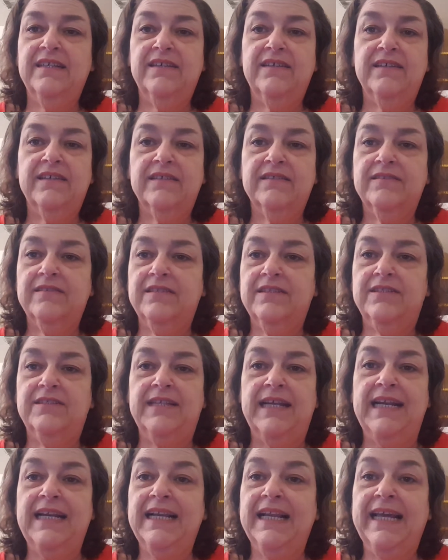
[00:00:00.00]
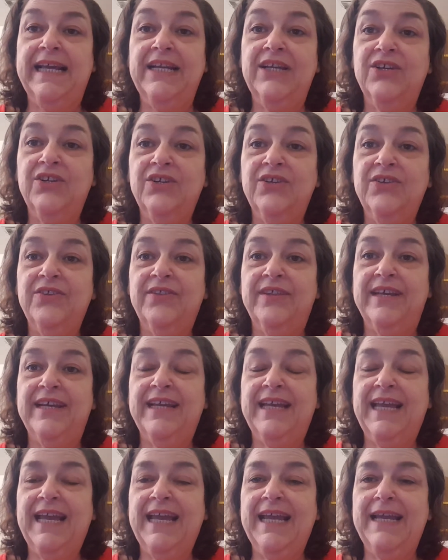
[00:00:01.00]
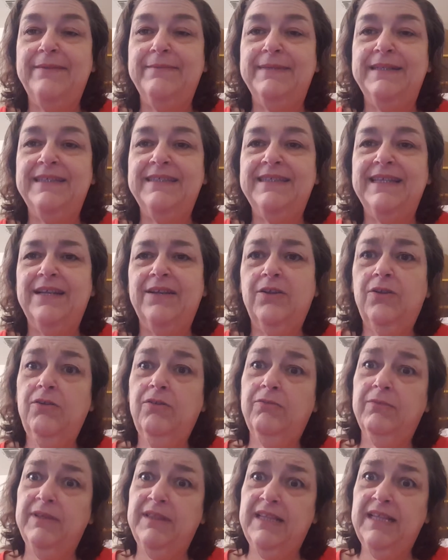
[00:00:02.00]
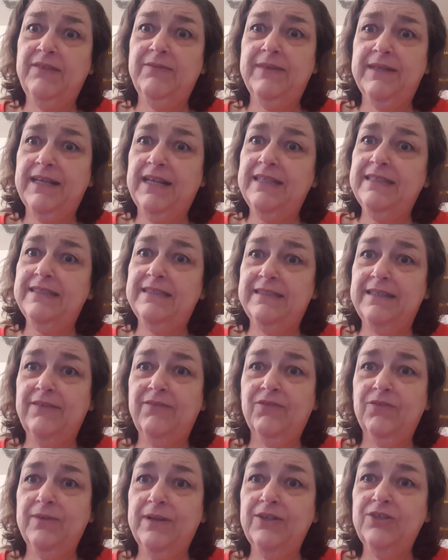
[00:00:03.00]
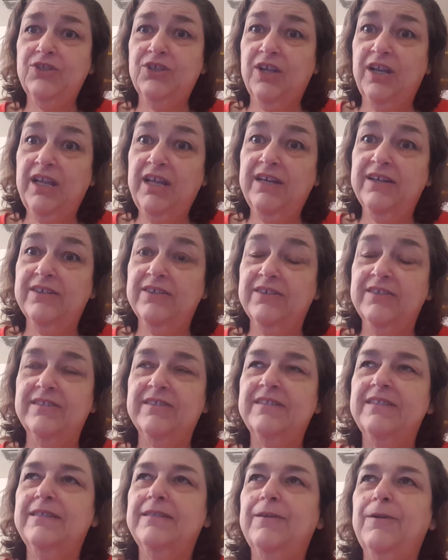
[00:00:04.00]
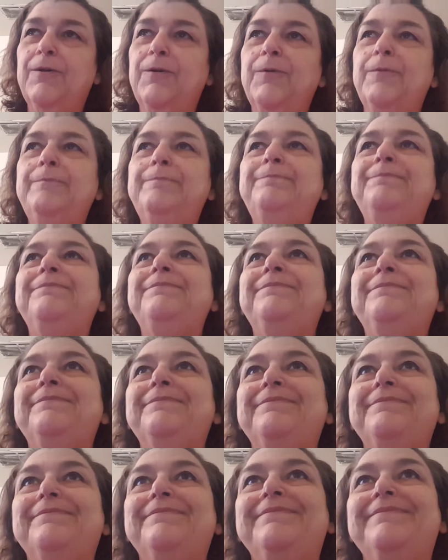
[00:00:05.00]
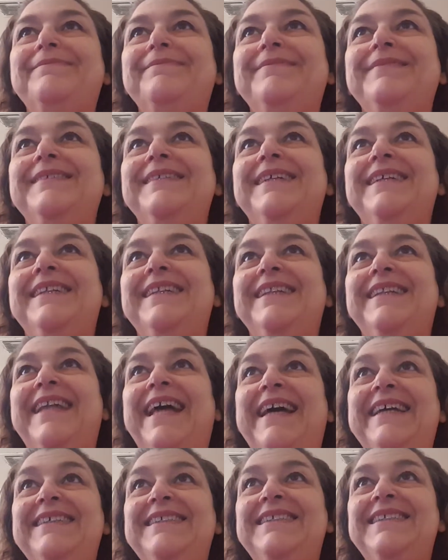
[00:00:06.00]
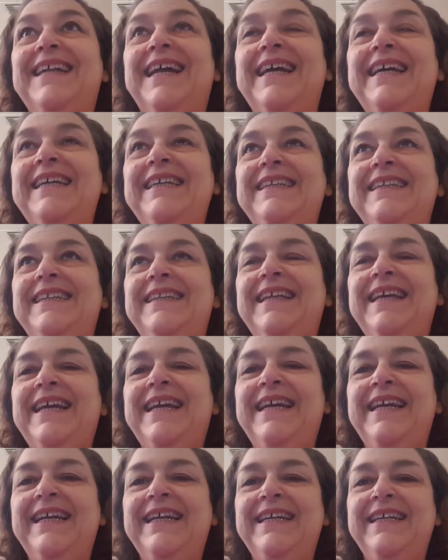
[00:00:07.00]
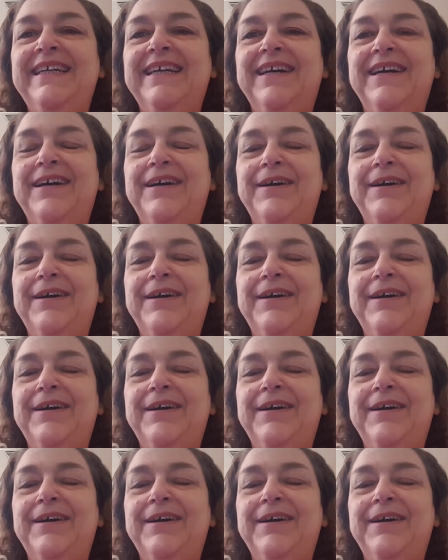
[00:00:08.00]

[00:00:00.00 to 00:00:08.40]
a day later, they came and said, "Oh, I think we got stuff around your lungs." So last night, they